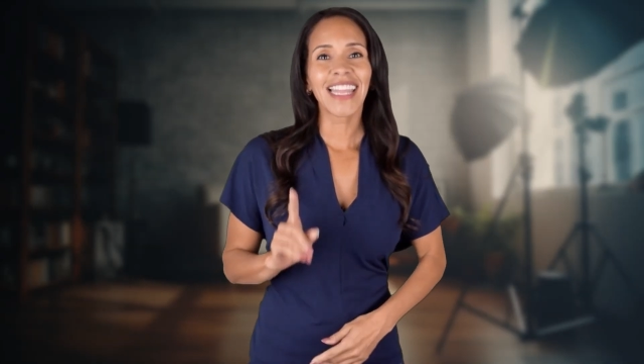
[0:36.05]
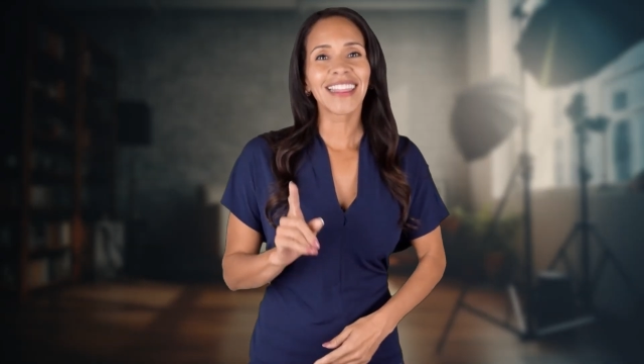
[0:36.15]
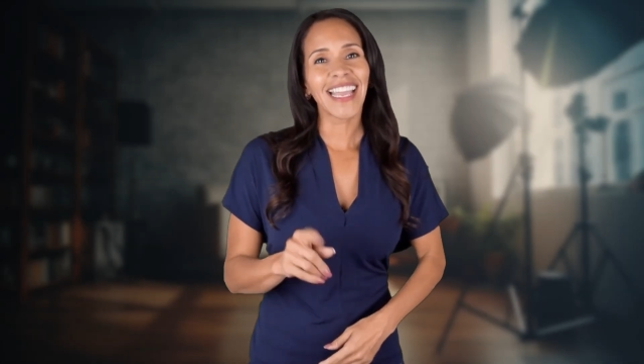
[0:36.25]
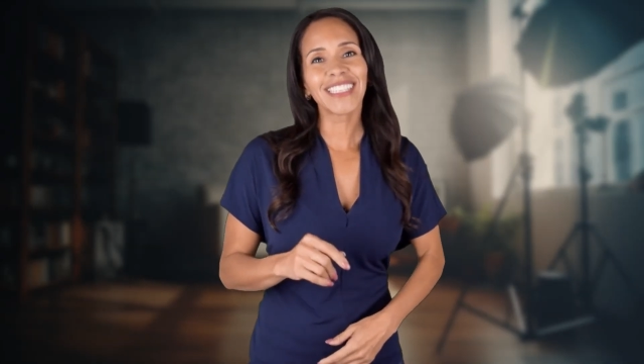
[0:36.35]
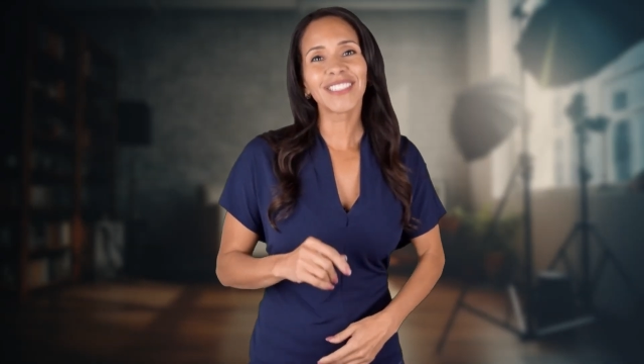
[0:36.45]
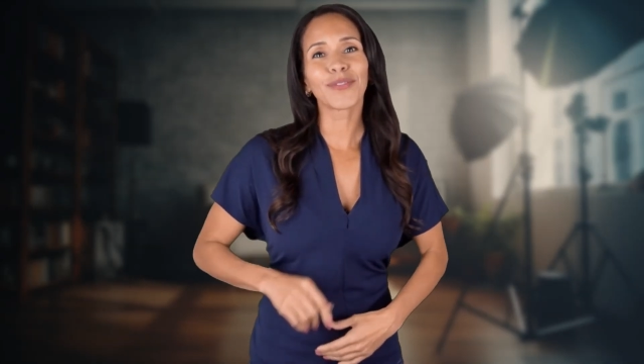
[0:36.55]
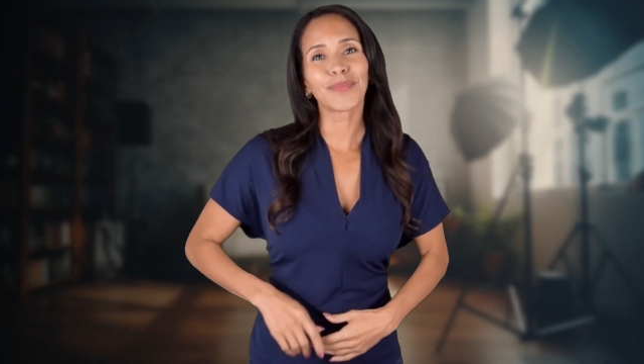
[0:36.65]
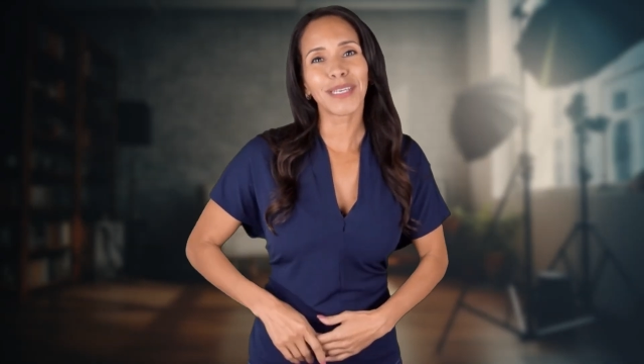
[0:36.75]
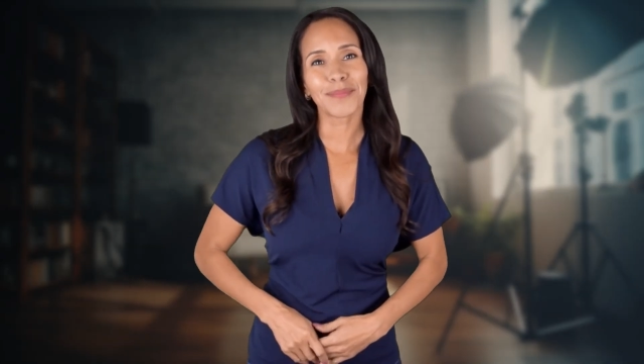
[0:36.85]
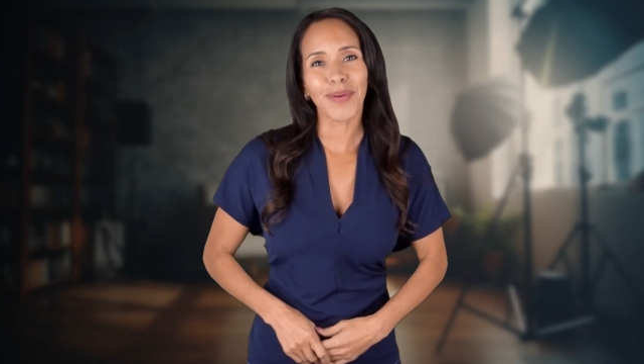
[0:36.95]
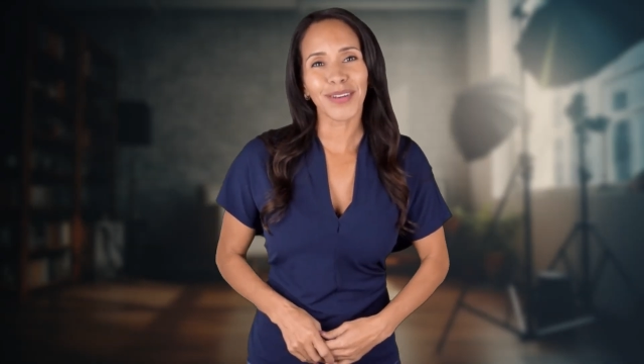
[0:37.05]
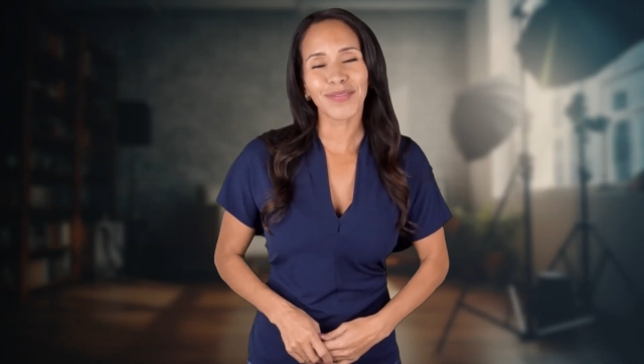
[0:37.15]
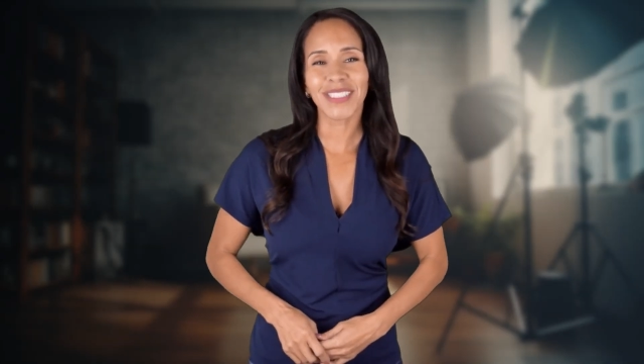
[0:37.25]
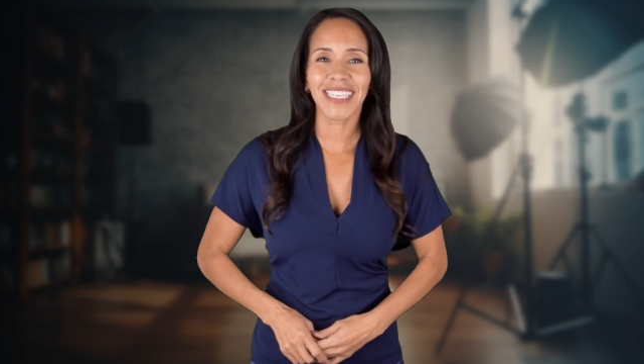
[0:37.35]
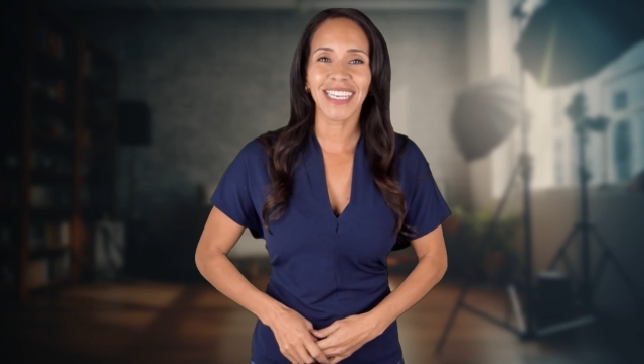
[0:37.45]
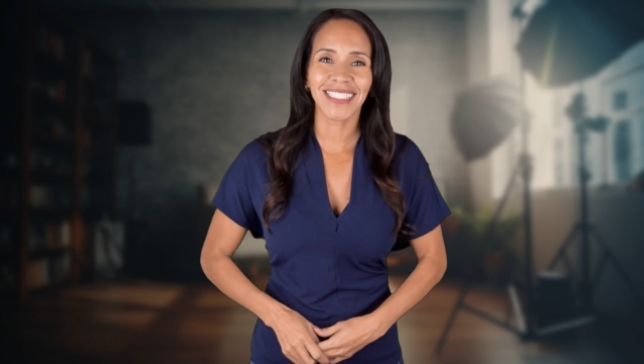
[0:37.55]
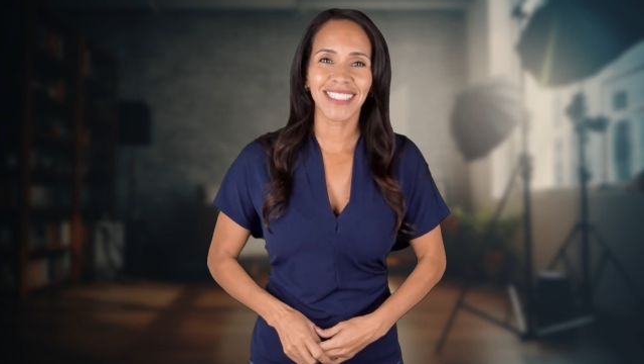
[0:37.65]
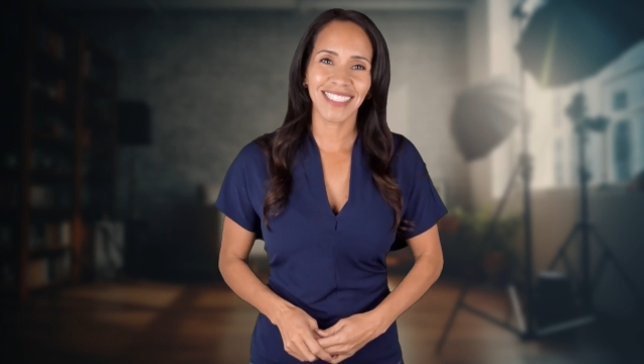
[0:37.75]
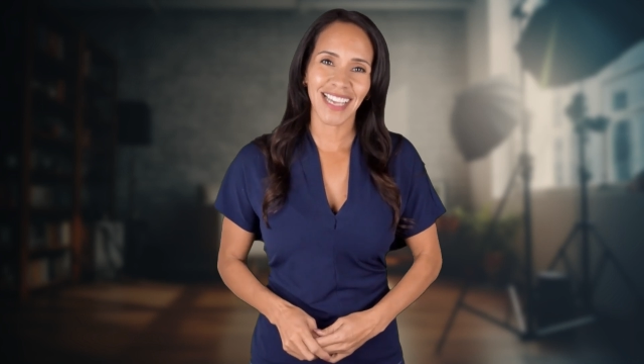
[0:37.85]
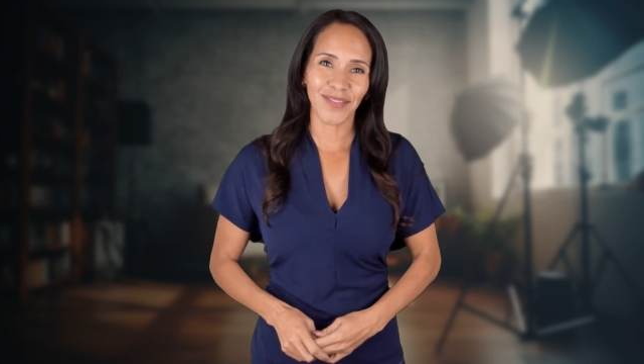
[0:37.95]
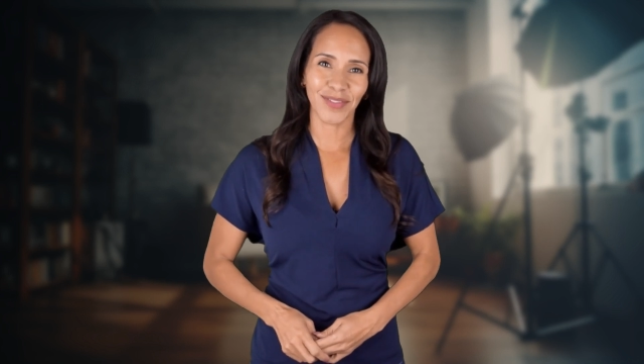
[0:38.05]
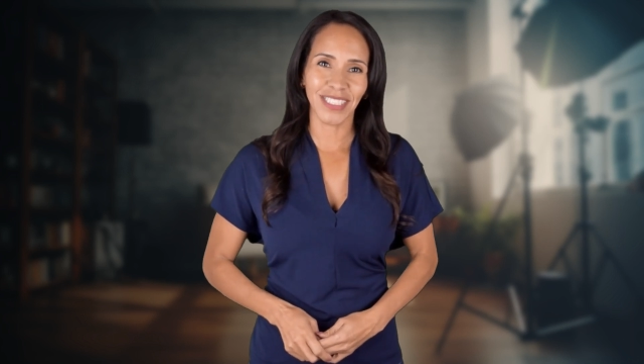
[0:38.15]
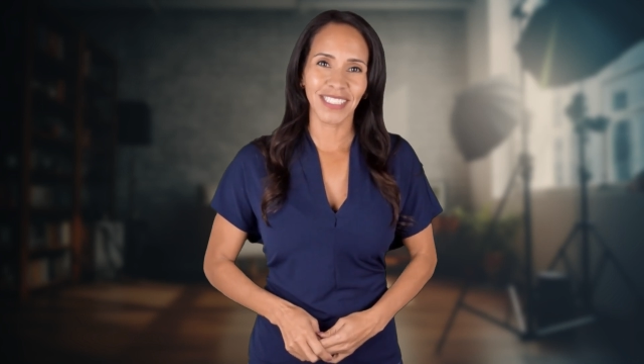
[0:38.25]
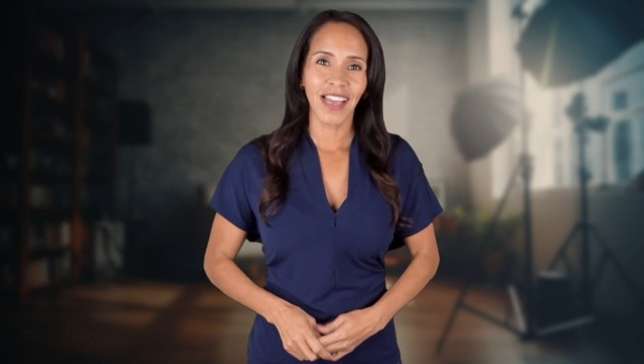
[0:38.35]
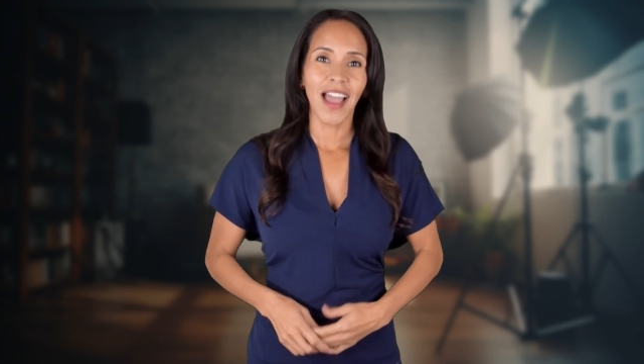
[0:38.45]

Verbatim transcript: Thanks for being part of today's discovery.